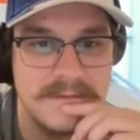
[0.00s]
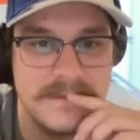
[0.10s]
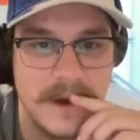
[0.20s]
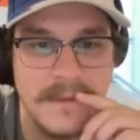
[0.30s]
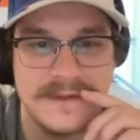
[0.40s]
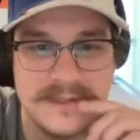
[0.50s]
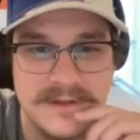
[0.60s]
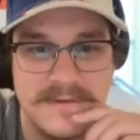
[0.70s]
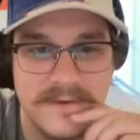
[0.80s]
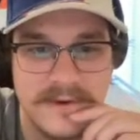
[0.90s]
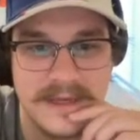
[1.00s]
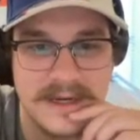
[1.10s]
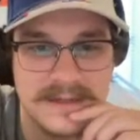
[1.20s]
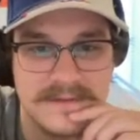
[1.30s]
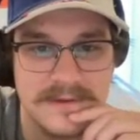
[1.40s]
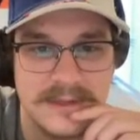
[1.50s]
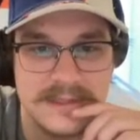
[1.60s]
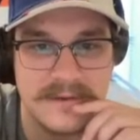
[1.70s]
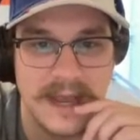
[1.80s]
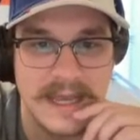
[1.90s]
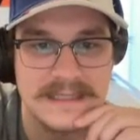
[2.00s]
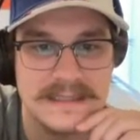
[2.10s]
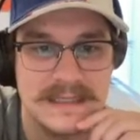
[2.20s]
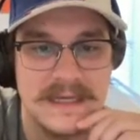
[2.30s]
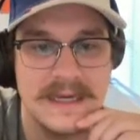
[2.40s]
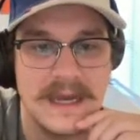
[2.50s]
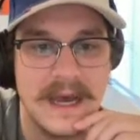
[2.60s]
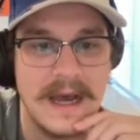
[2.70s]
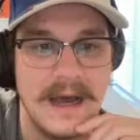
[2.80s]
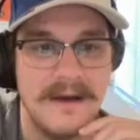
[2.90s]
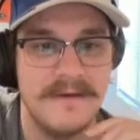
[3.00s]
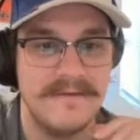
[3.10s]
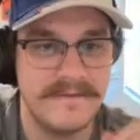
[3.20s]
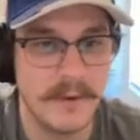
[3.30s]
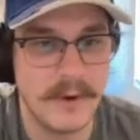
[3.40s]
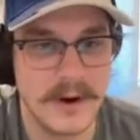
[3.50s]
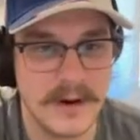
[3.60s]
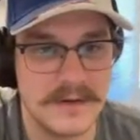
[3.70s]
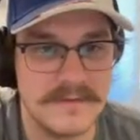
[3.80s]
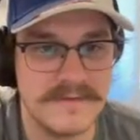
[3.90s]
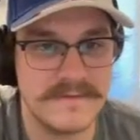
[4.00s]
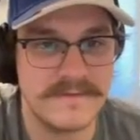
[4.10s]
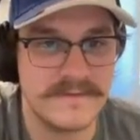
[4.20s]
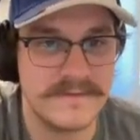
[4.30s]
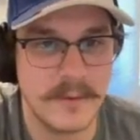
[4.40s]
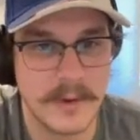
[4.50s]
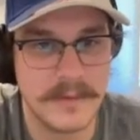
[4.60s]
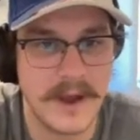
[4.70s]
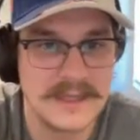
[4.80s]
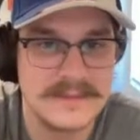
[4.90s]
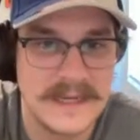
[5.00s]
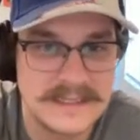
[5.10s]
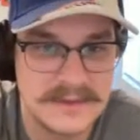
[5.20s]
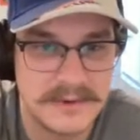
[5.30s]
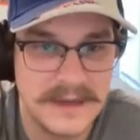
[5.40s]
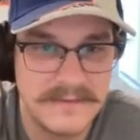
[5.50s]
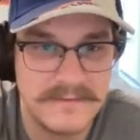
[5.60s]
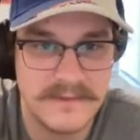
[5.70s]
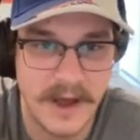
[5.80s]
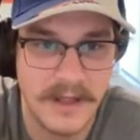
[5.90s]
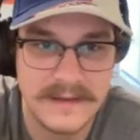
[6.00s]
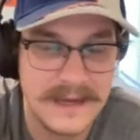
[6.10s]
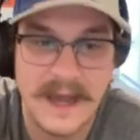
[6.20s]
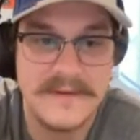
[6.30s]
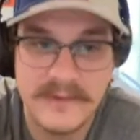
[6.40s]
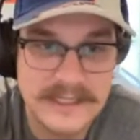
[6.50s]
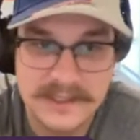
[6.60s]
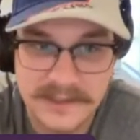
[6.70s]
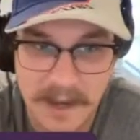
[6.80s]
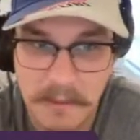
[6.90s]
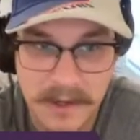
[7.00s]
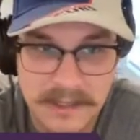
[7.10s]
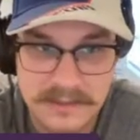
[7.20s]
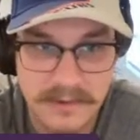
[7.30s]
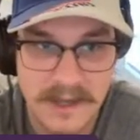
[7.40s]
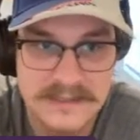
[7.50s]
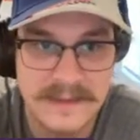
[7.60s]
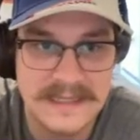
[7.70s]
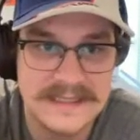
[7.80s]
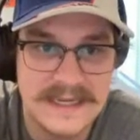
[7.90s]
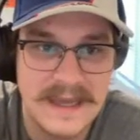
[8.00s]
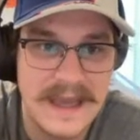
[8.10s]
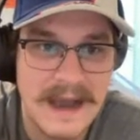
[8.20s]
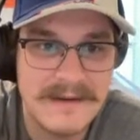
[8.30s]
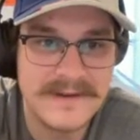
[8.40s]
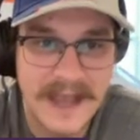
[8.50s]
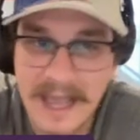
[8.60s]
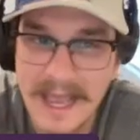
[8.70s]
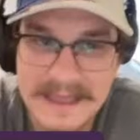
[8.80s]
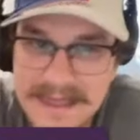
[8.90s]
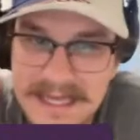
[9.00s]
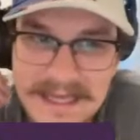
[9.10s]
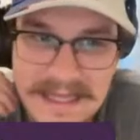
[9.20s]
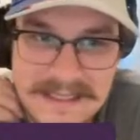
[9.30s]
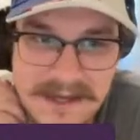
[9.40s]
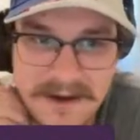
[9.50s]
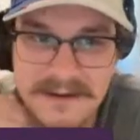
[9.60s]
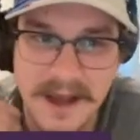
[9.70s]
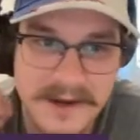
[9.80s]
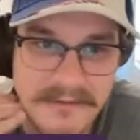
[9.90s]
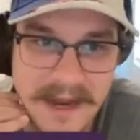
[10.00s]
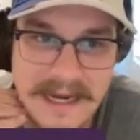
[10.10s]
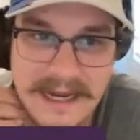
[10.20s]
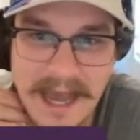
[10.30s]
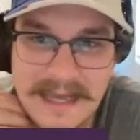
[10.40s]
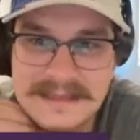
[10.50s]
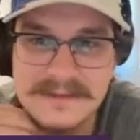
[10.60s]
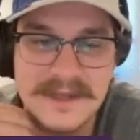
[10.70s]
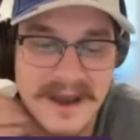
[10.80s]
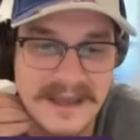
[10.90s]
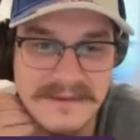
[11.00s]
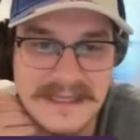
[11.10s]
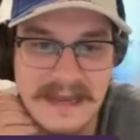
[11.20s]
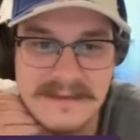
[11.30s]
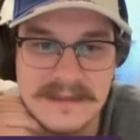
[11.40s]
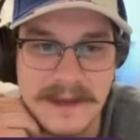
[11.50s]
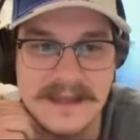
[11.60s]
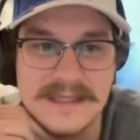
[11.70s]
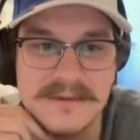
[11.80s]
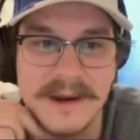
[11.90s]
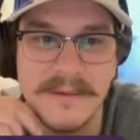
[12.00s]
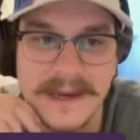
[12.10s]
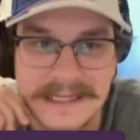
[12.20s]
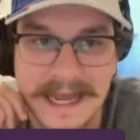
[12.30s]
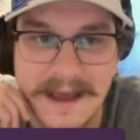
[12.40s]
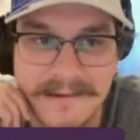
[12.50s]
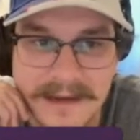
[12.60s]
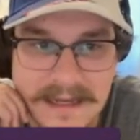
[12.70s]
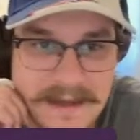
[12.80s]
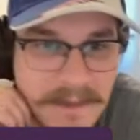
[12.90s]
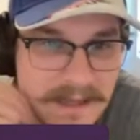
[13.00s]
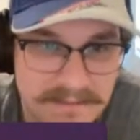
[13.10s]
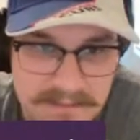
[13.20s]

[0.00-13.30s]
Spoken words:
almost 2 full years of Luis Arias for prospects, none of which are top 100 prospects. However, I think these are underrated guys. I was talking with Davis about this when it went down, but